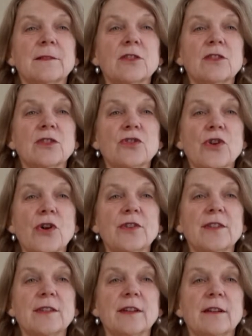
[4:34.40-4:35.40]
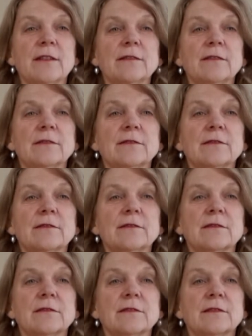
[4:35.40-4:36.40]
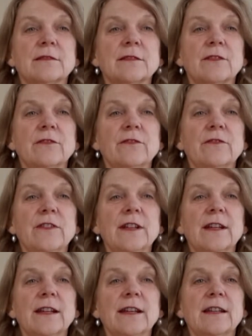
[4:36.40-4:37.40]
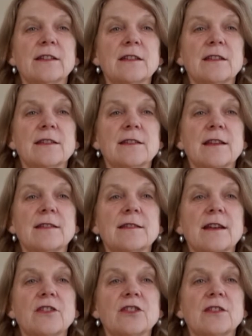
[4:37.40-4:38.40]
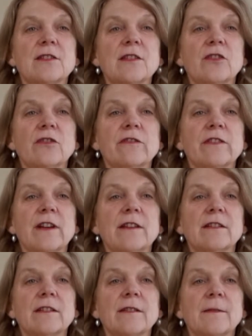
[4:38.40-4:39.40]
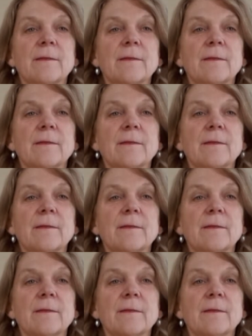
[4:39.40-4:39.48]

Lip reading: Just noticing, feeling into the sensations in your feet.